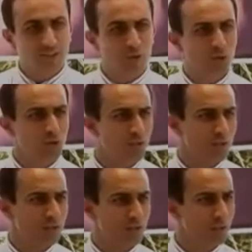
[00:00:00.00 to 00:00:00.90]
No, you're
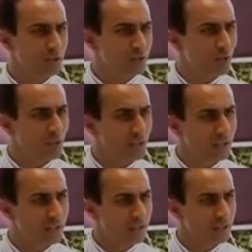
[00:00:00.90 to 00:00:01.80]
not. Are you joking?
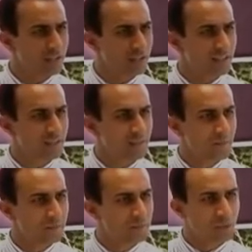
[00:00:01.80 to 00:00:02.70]

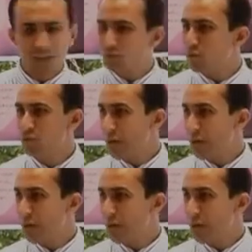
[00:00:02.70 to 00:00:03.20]
None of you,